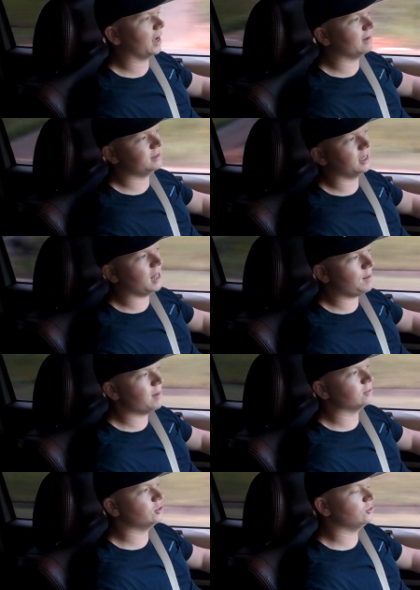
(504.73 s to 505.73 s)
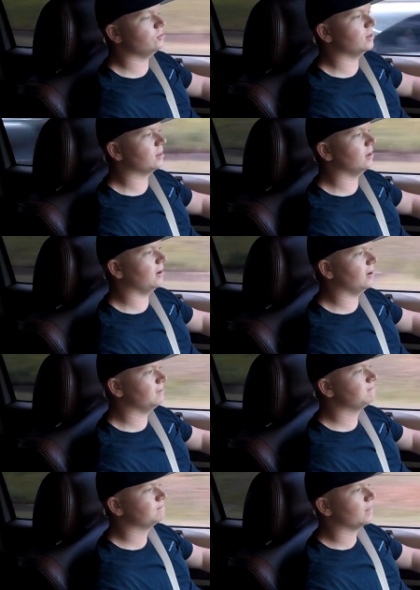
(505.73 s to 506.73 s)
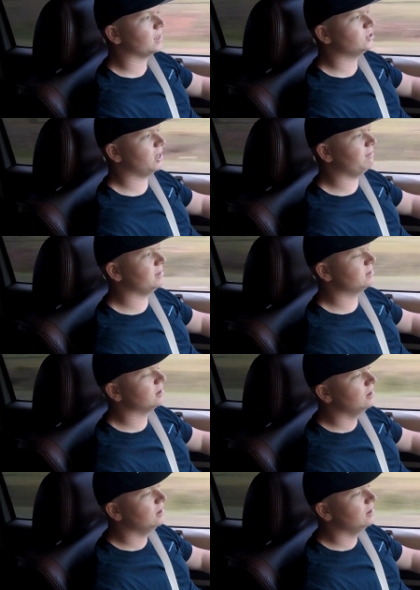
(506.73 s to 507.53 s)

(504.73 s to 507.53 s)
like I've seen a lot of people do with Chevys